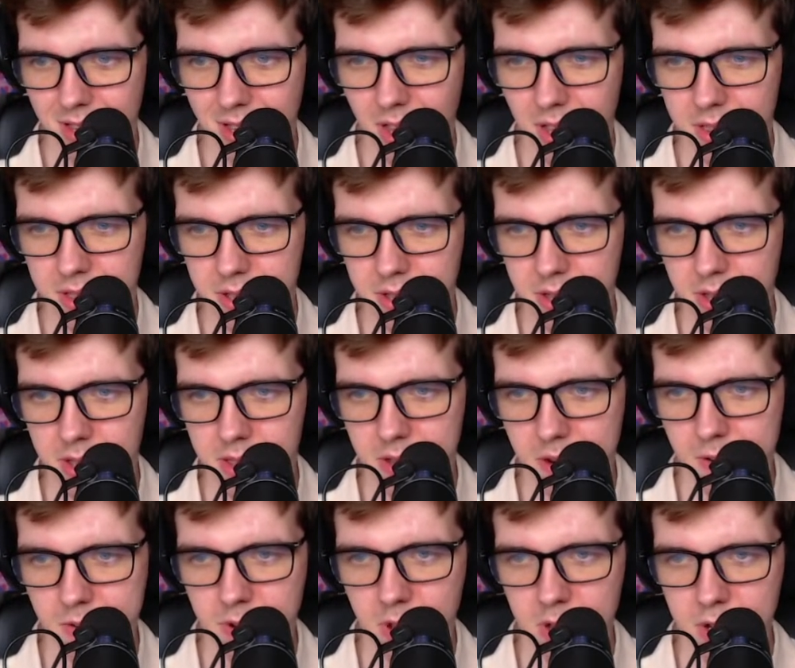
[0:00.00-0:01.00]
in the
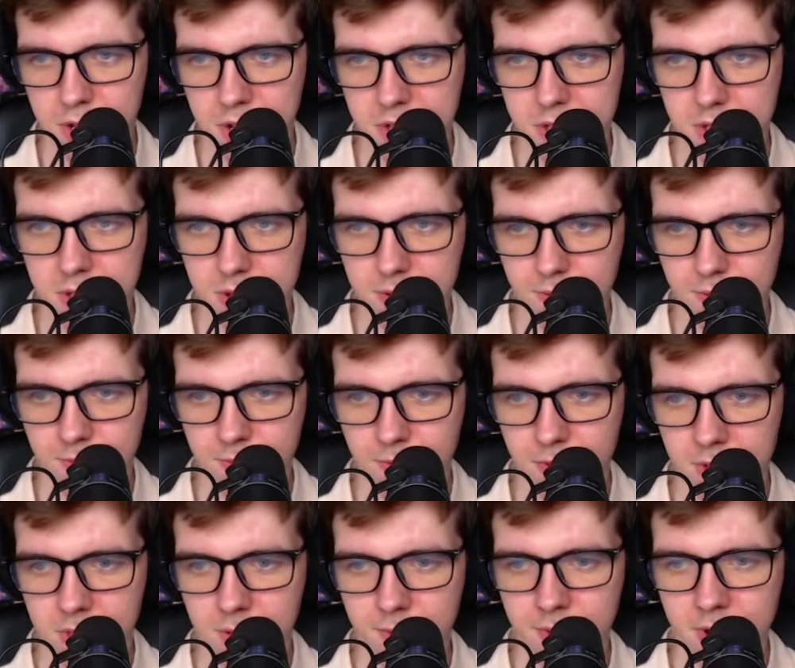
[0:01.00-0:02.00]
chronology to
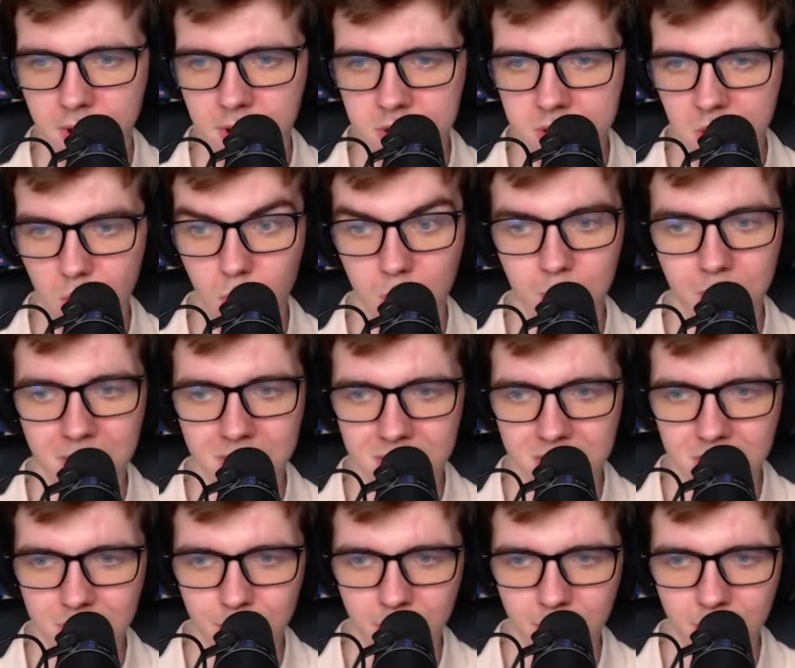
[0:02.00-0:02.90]
view the videos that we missed,